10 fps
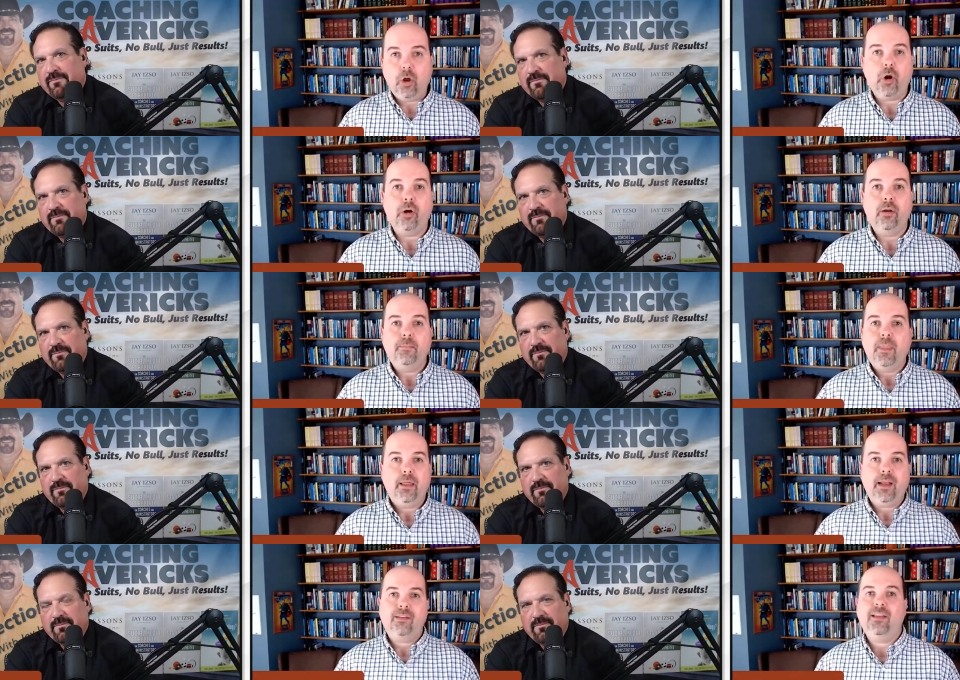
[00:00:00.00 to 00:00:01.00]
Speaker 1: learn.
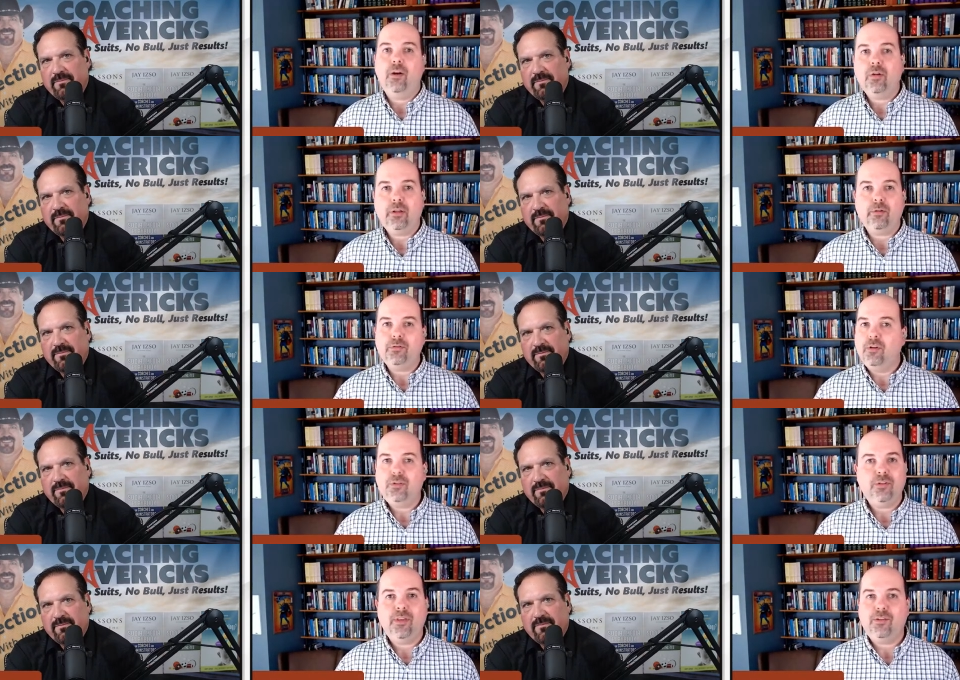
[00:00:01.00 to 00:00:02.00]
Like I said earlier, there's no
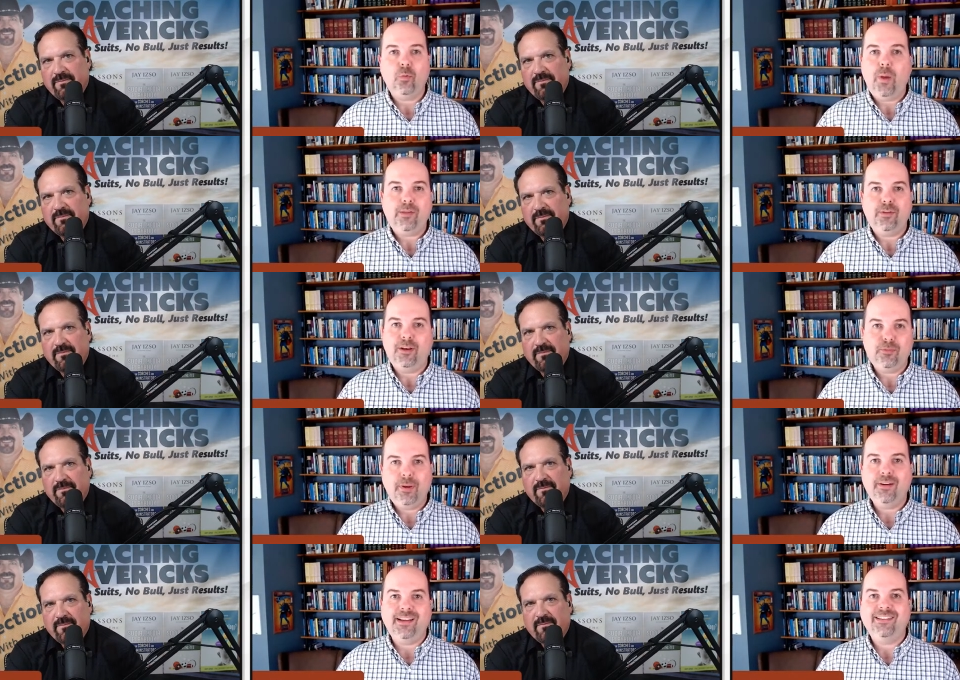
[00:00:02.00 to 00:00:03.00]
such thing as a wasted
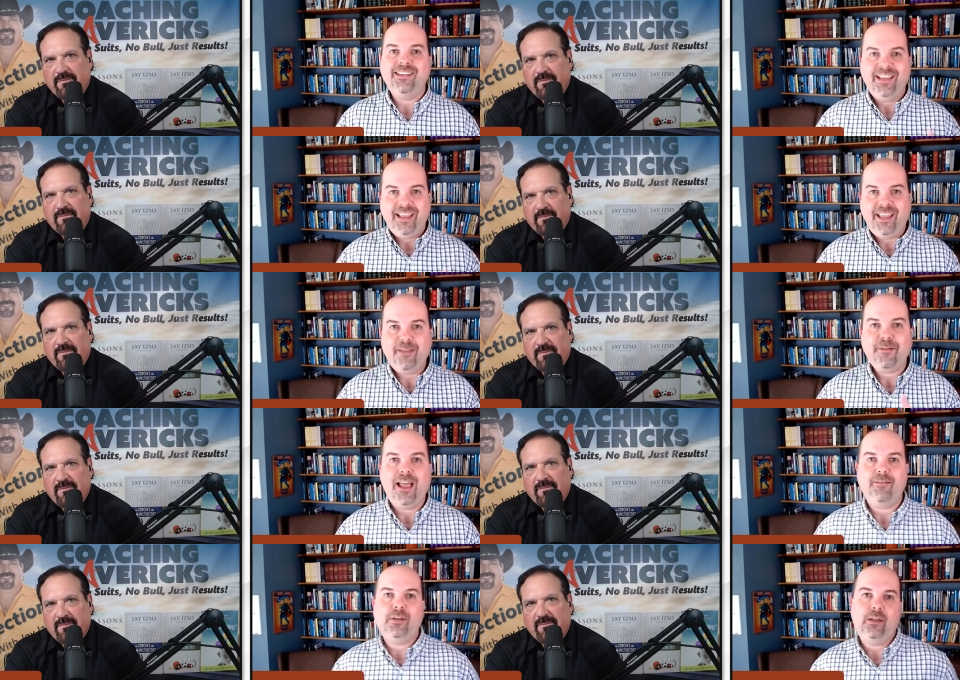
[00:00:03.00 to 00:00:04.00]
experience if I
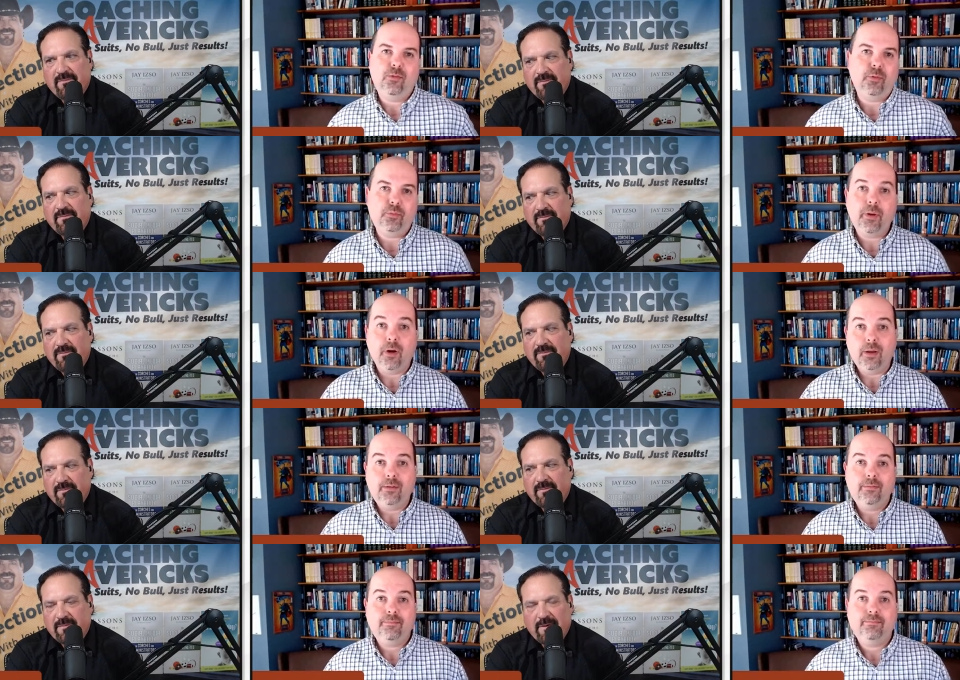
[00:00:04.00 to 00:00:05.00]
have a teachable spirit.
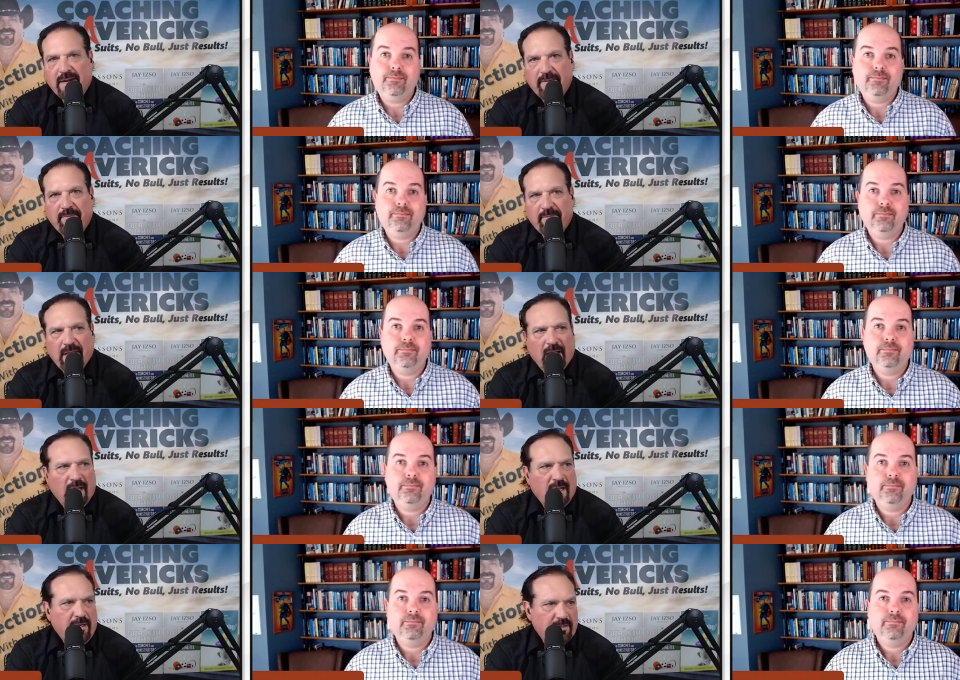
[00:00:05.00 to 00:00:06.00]

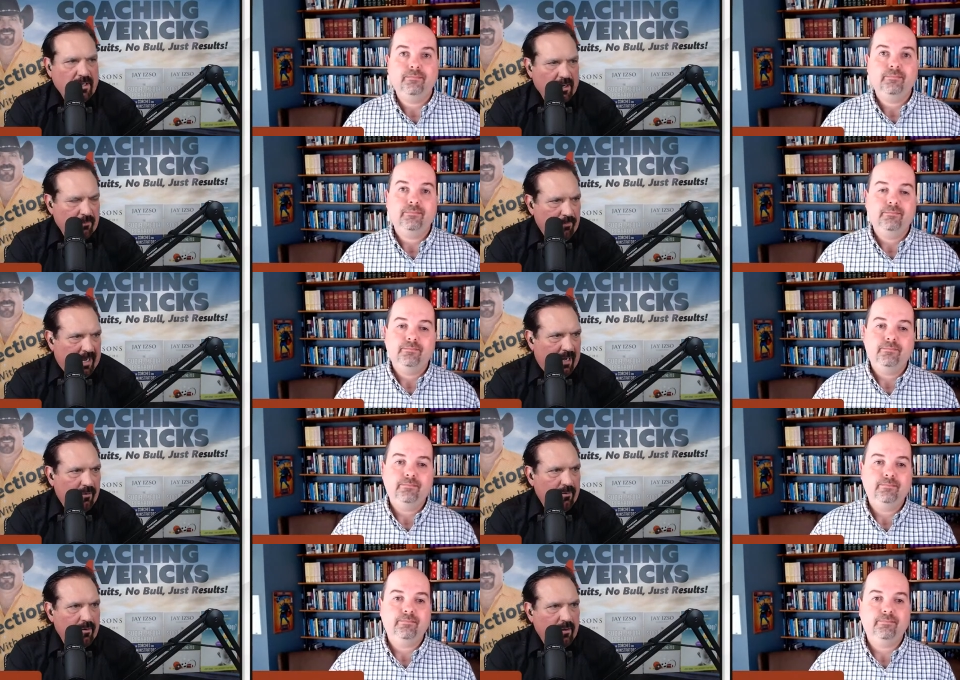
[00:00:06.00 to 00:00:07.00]
Speaker 2: You talk
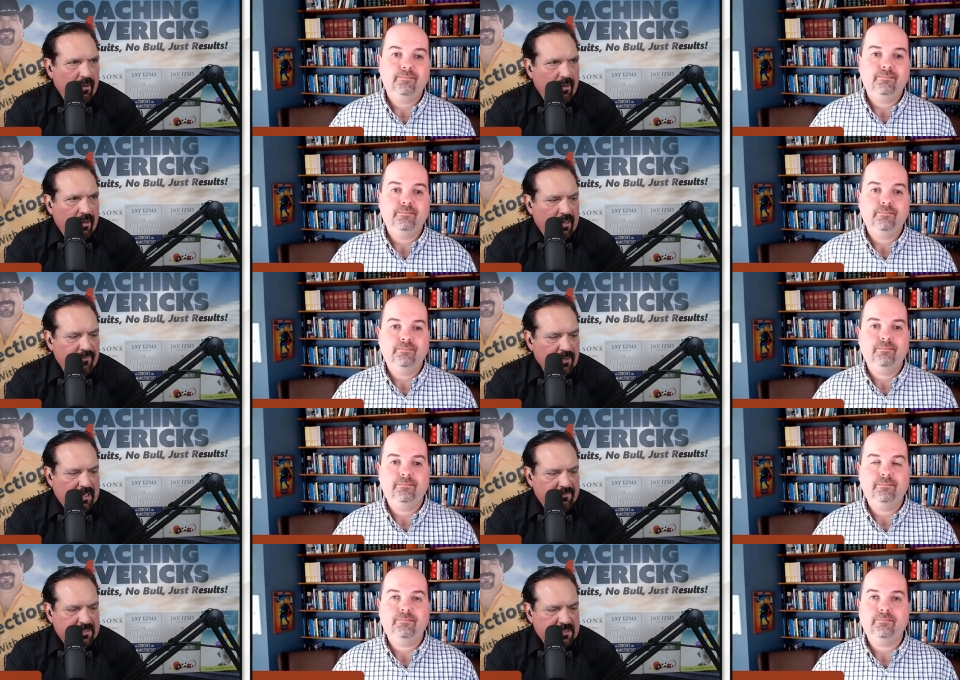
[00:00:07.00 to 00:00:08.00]
about uh, if you're going
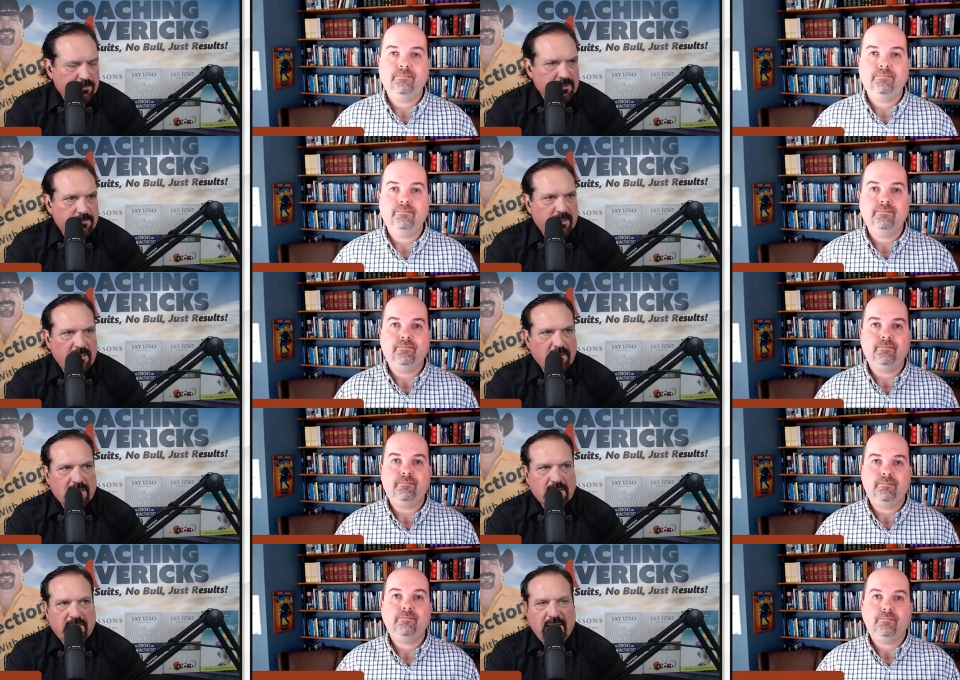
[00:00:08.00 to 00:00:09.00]
to have a teachable spirit, you
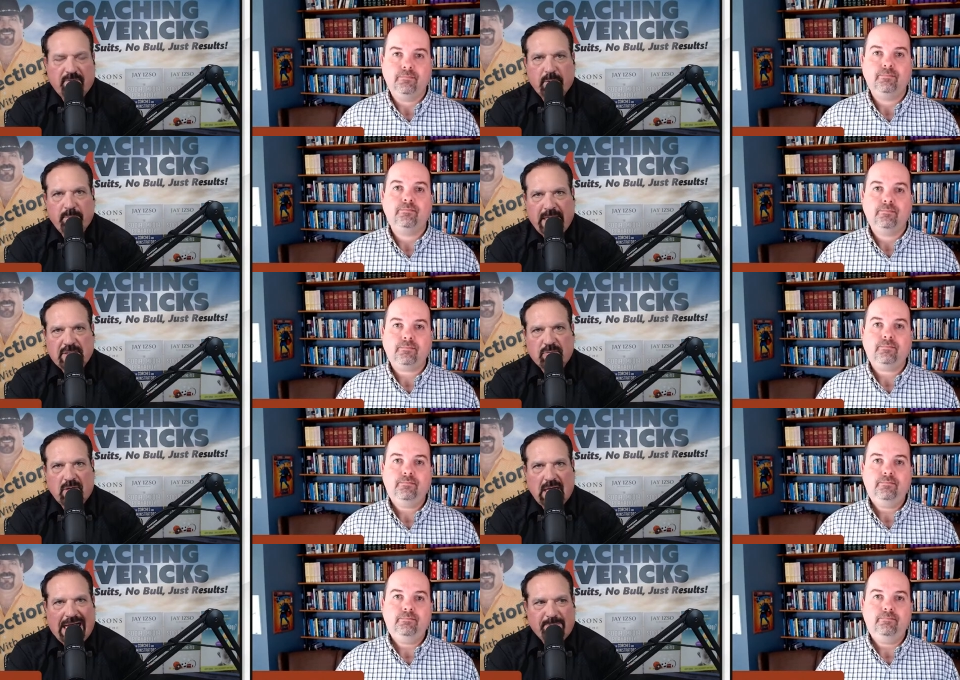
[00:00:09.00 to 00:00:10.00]
also have to have
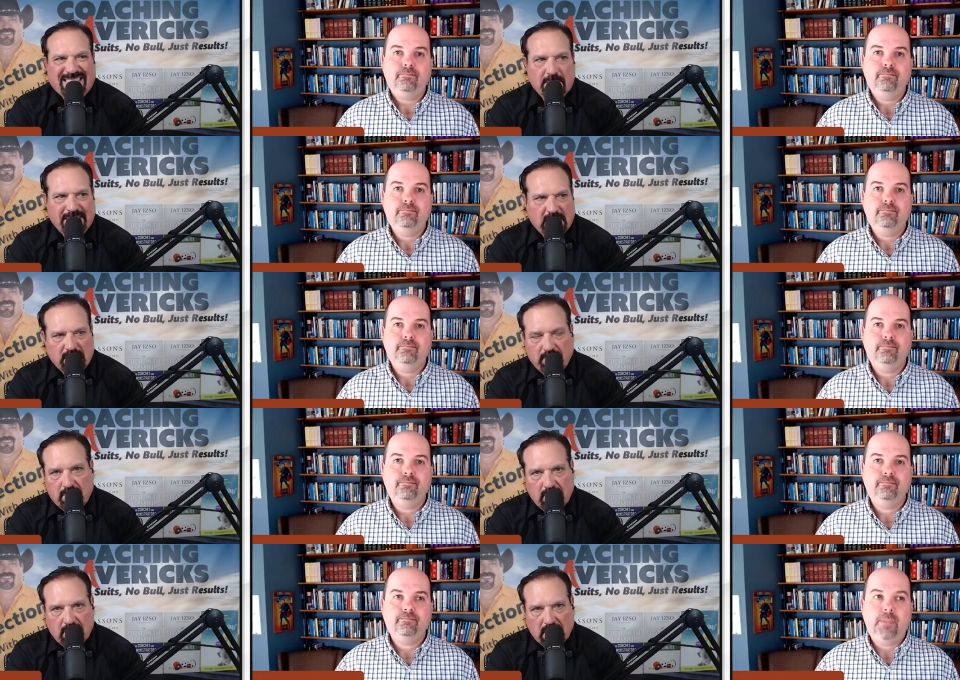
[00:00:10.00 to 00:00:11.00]
perpetual optimism.
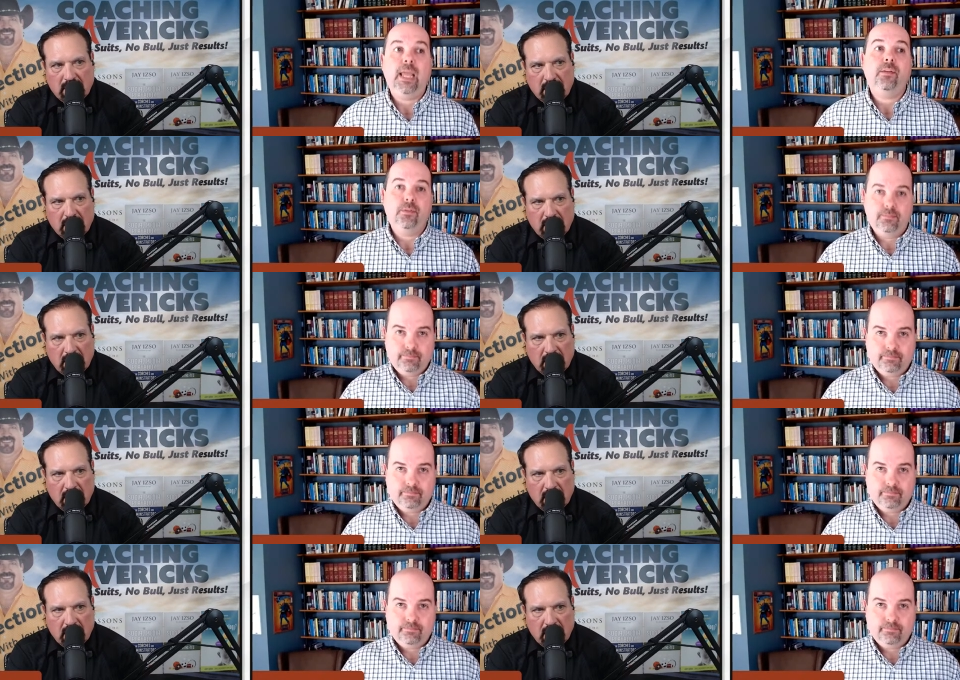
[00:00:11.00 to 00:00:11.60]
Speaker 1: Yes.